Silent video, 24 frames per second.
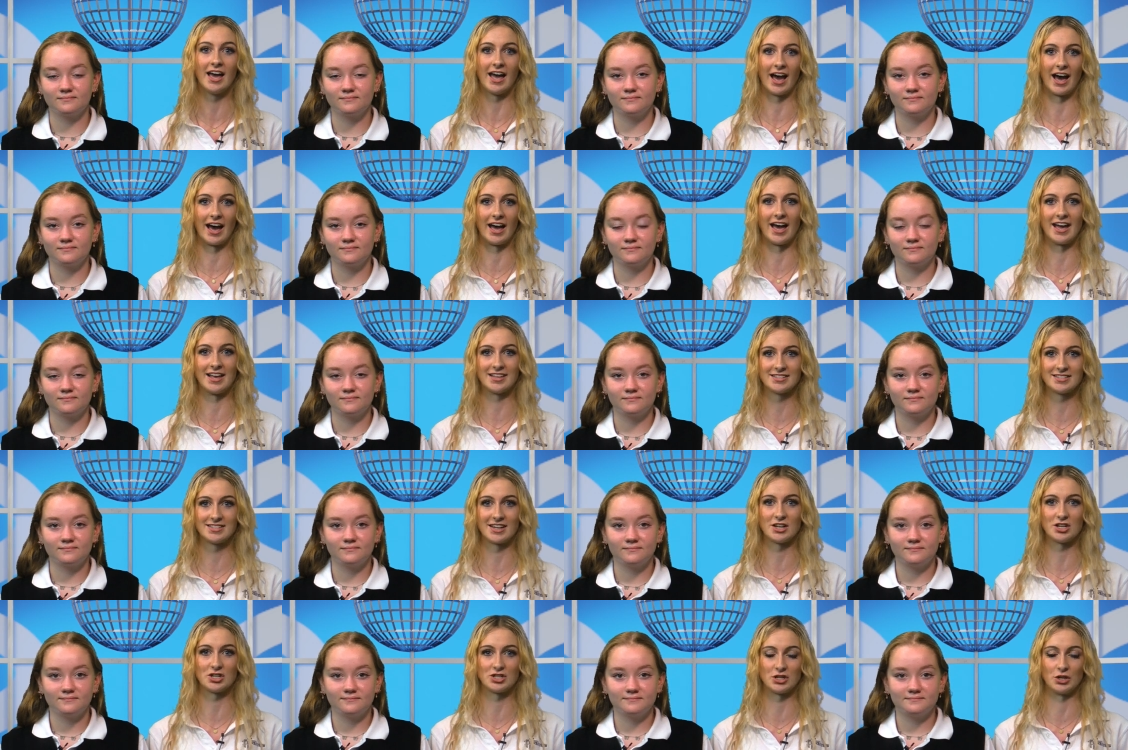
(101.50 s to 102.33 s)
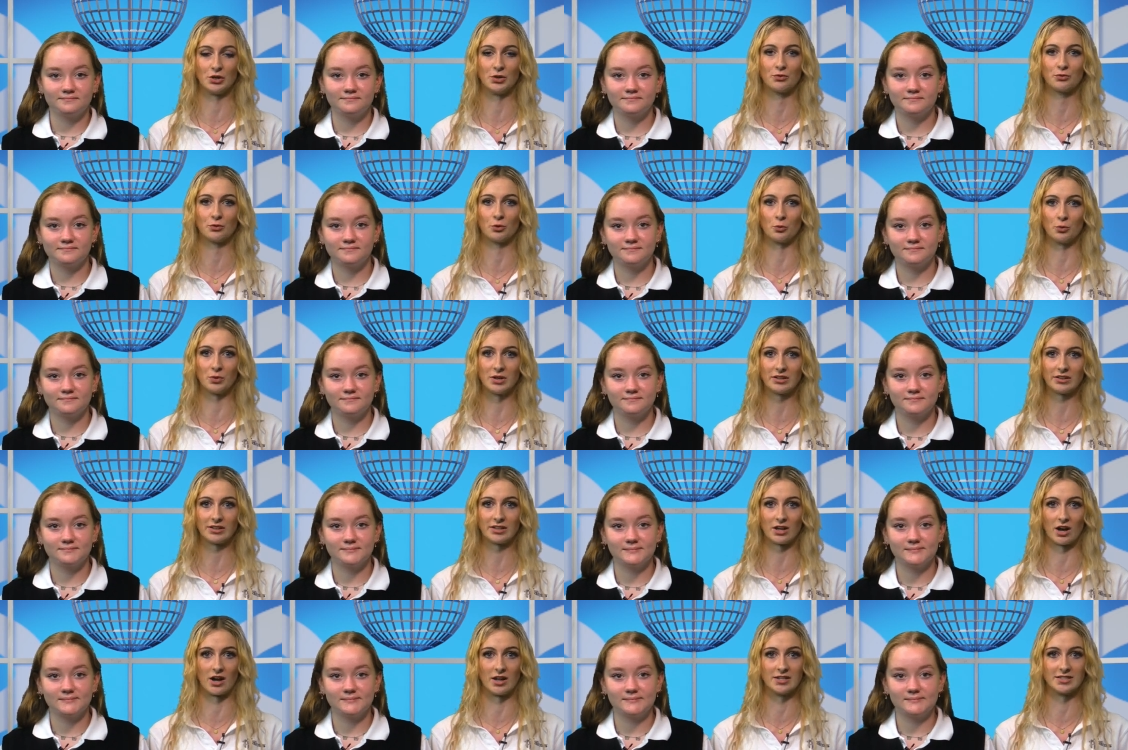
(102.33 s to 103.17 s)
Speaker 1: at SJ Shield for weekly
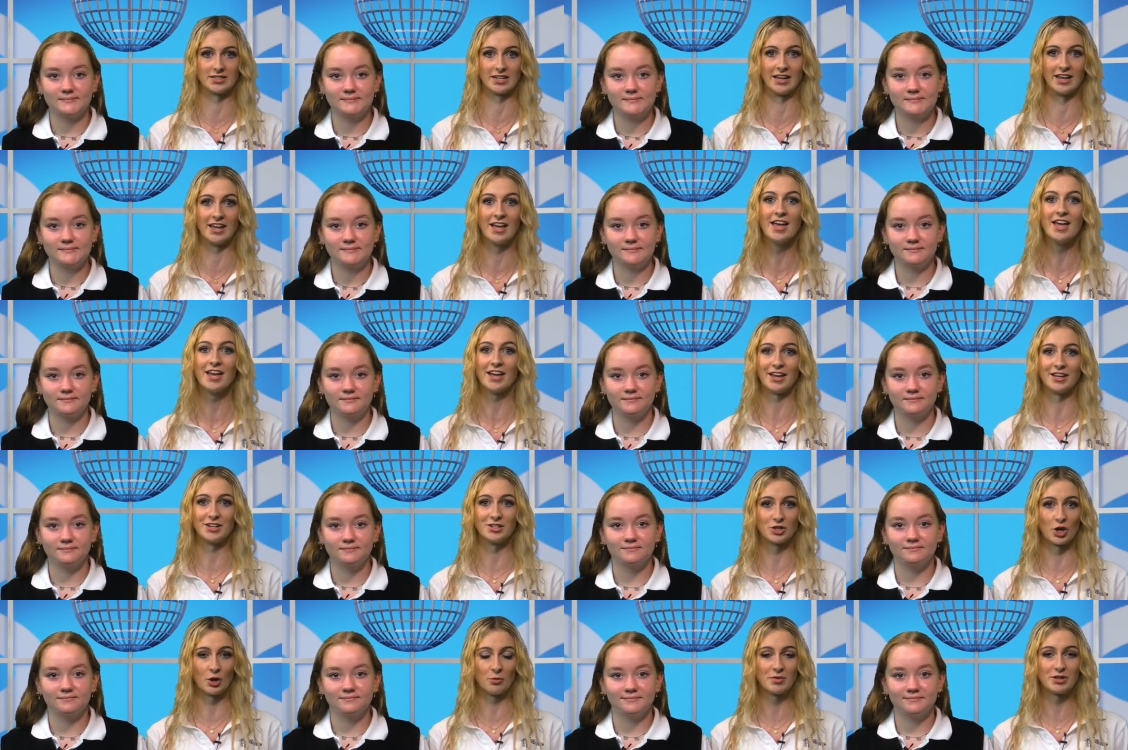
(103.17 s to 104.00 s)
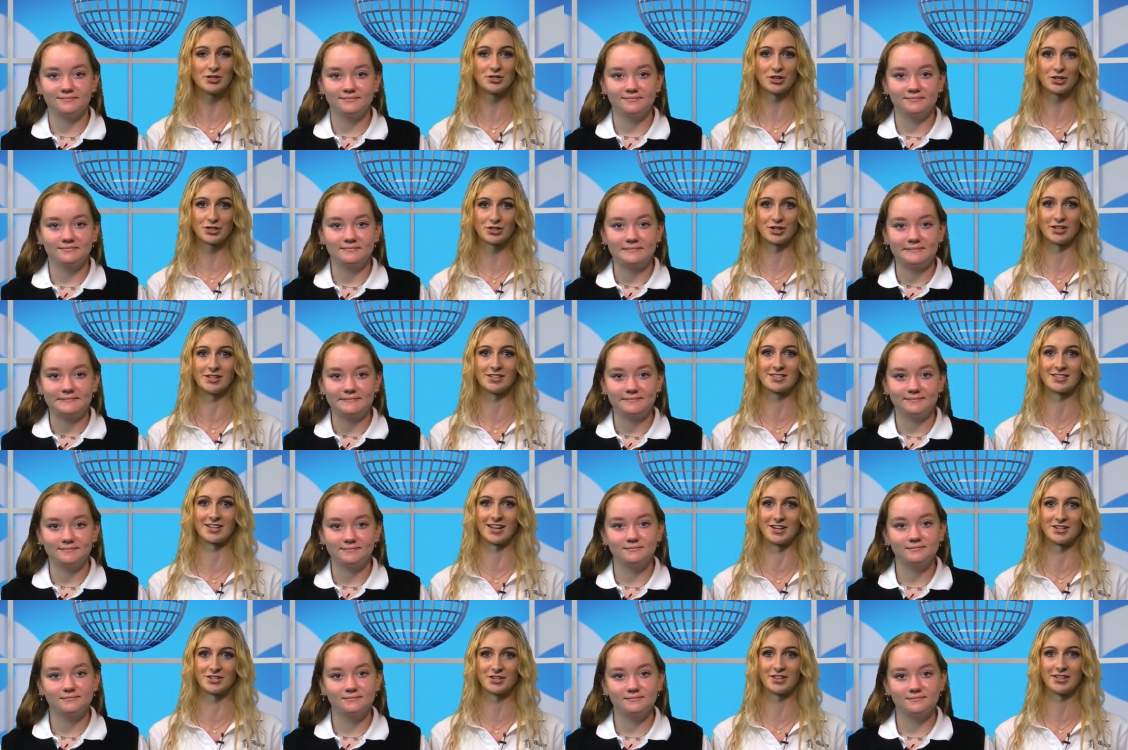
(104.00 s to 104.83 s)
content, and don't miss your chance to
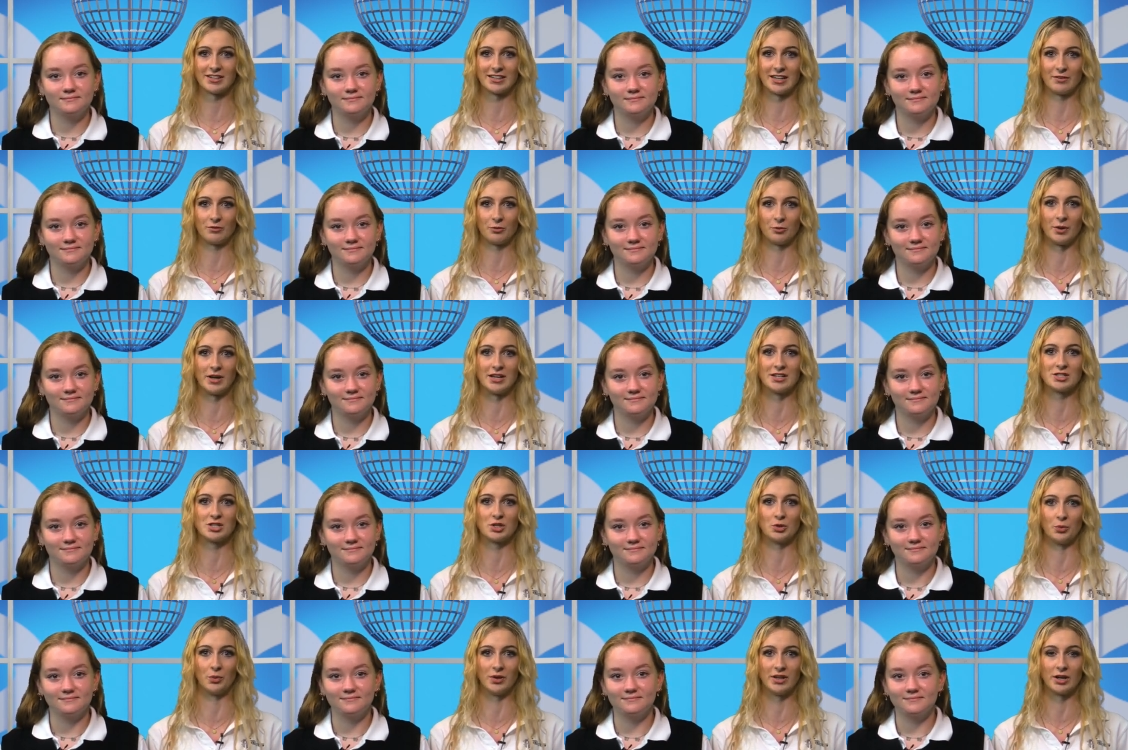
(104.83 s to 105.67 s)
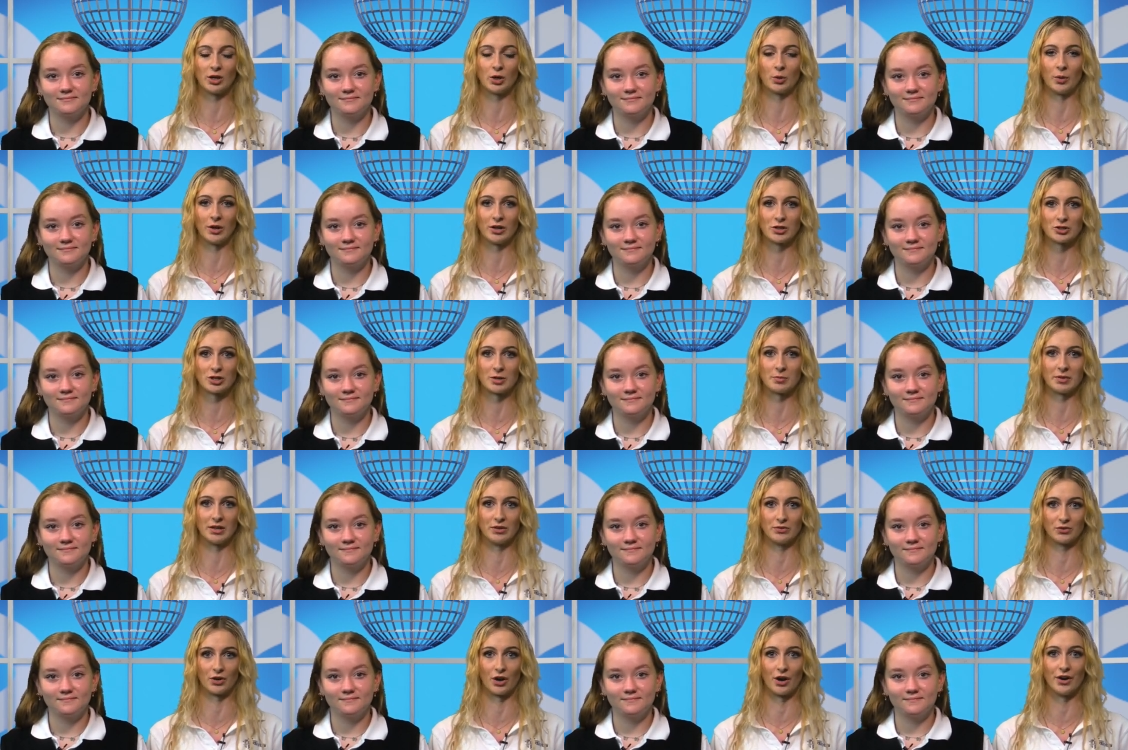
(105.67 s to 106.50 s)
enter the giveaway to win a QuikTrip
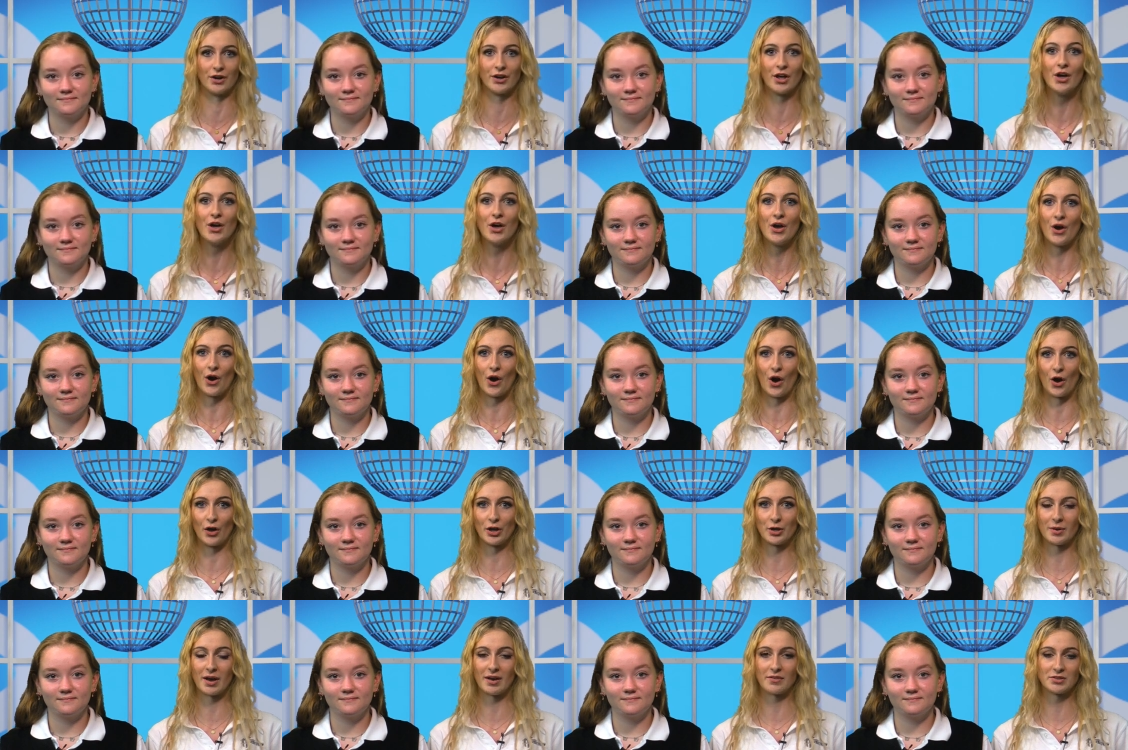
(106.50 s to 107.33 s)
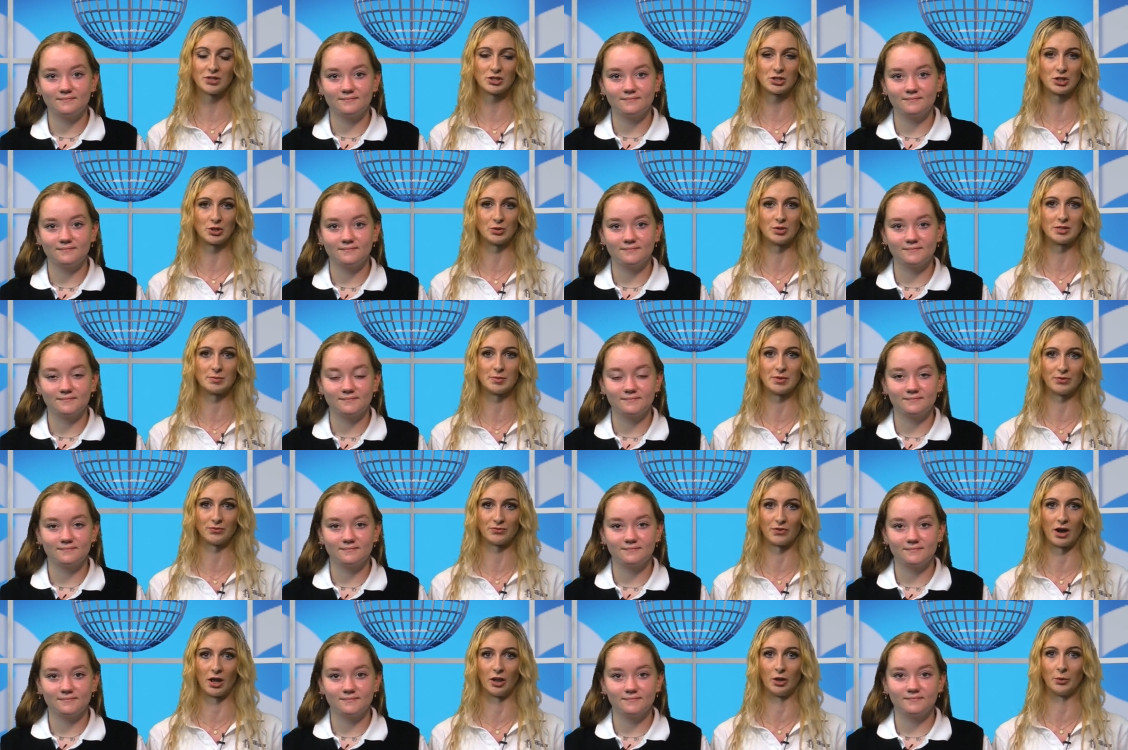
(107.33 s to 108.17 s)
gift card. All you have to do is be
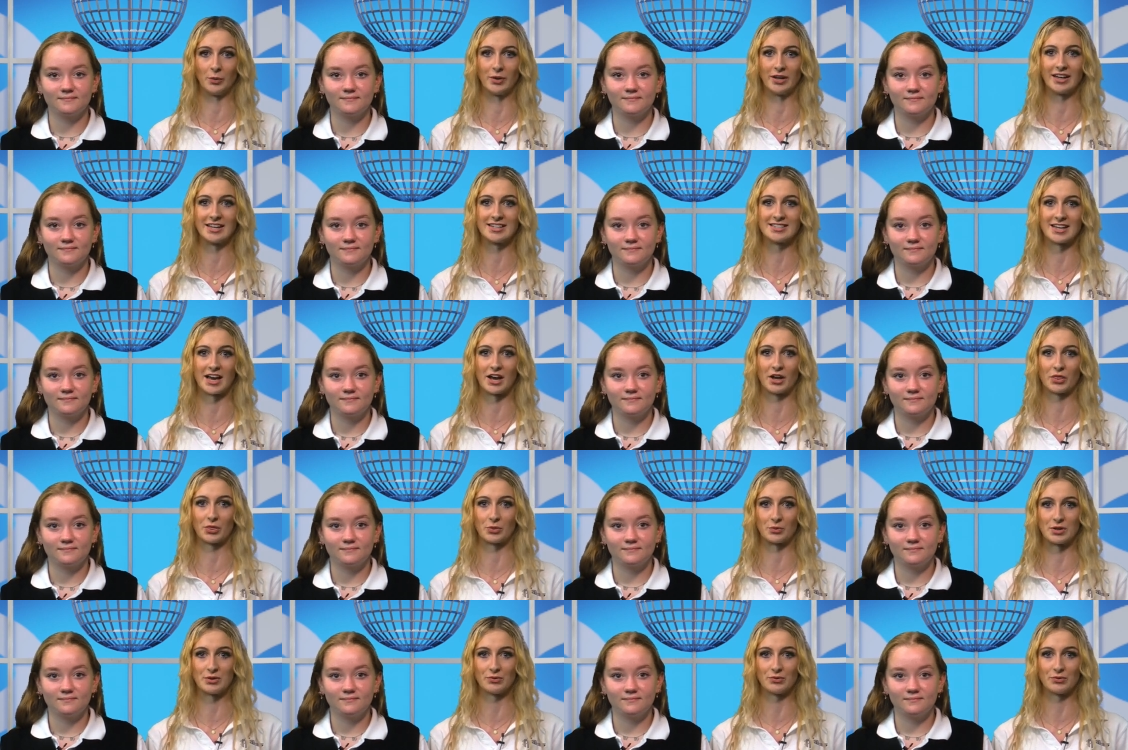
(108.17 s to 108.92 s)
following and tag three